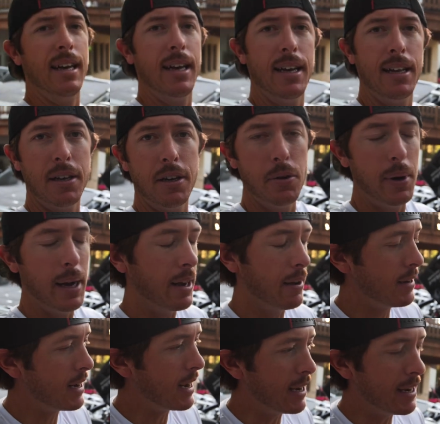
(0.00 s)
Hello,
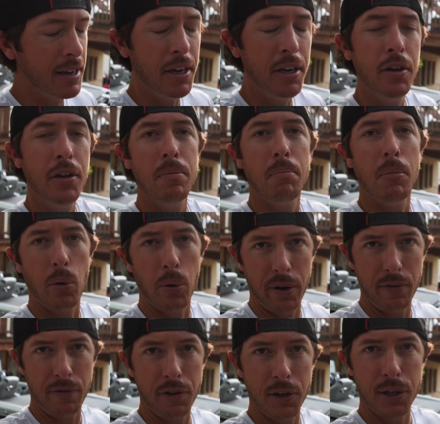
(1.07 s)
howdy, and good
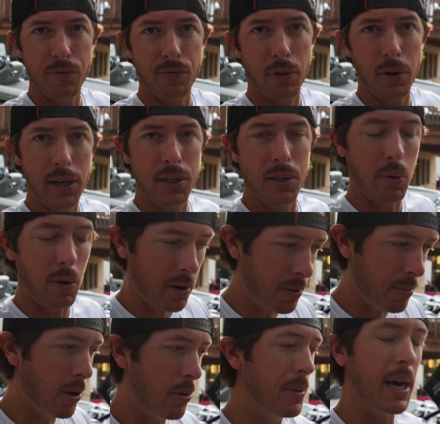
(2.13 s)
morning, fishing freaks.
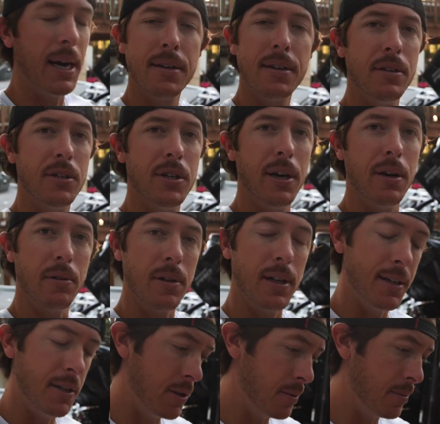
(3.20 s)
Welcome on back to the channel.
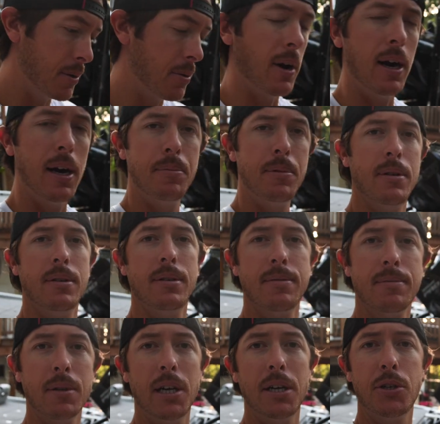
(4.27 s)
Glad you subscribed.
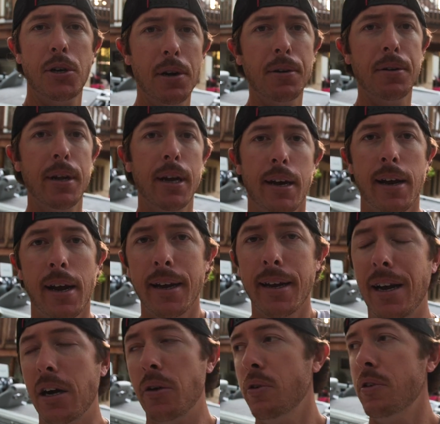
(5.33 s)
Glad you're here today, hanging
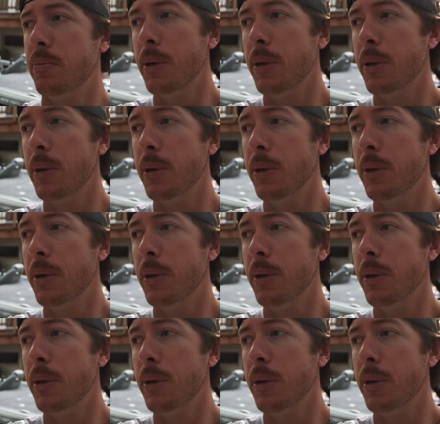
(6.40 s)
out with